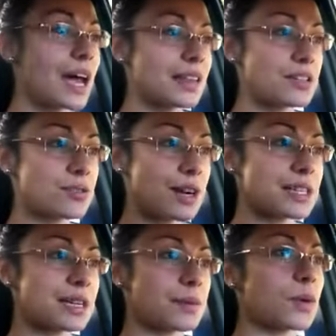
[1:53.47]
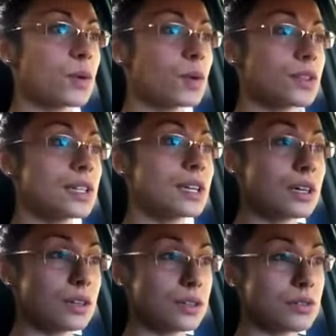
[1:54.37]
and then tricep hold,
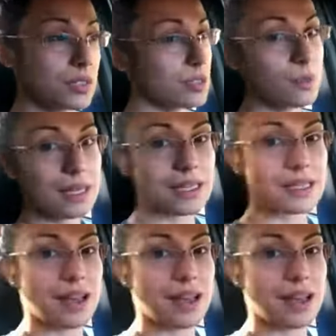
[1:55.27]
glute squeeze.